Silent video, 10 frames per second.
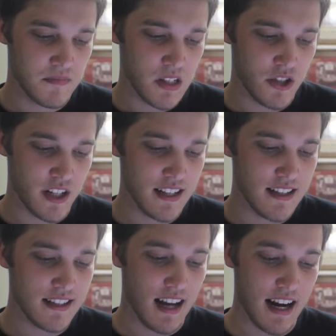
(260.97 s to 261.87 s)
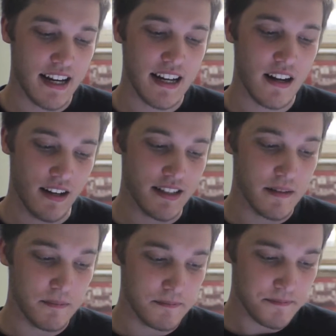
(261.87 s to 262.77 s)
She gets excited and hugs
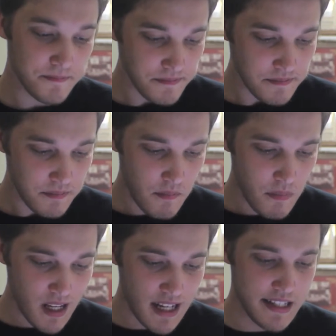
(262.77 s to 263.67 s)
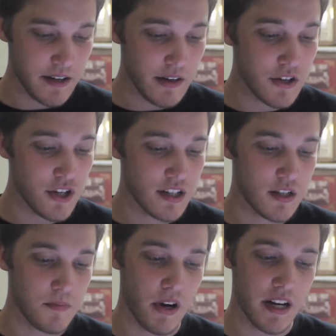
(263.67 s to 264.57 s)
him. Interior
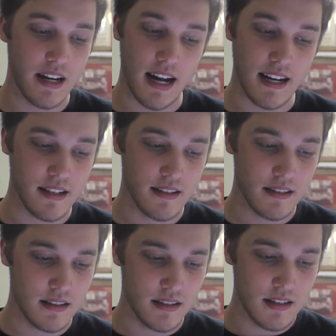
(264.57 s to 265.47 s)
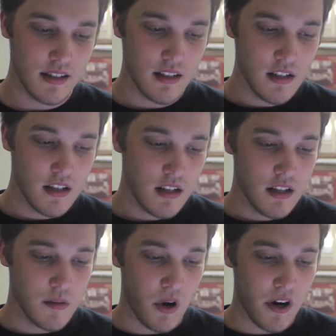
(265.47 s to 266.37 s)
Justin's party night.
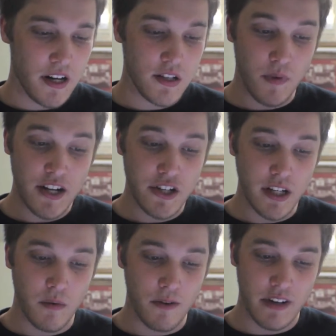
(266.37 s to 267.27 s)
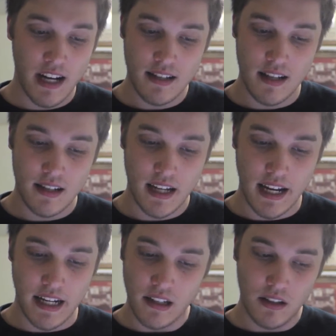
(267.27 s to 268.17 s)
The party is raging while Vanessa is
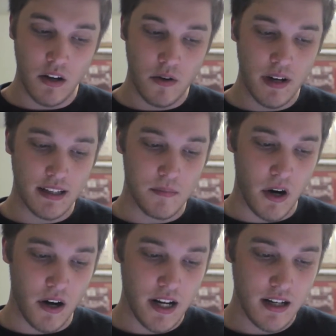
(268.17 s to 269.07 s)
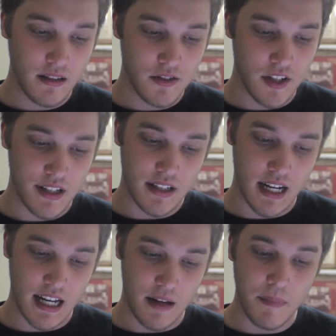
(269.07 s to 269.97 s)
standing alone at the party. She is
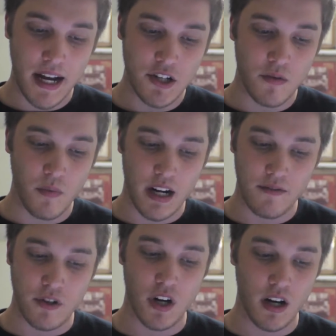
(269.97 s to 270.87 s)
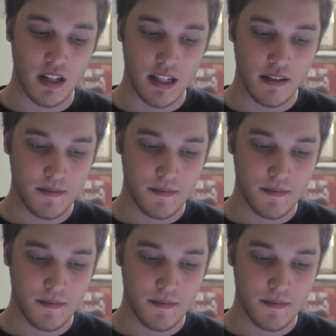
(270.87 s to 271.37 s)
getting impatient, waiting for Charlie.